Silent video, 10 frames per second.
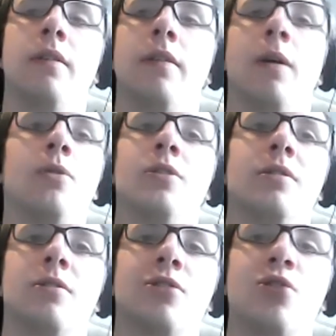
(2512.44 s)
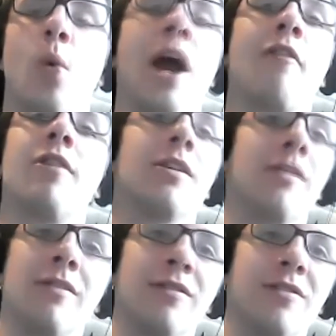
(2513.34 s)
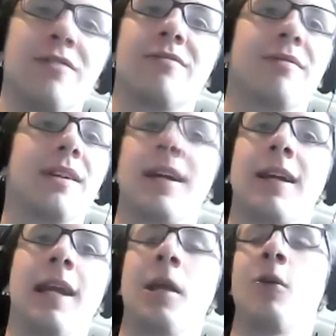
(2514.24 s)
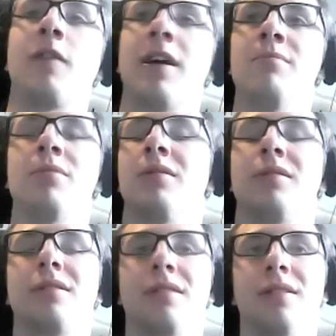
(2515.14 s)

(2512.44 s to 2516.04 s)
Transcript: they'll just swear at you and just kick you off campus.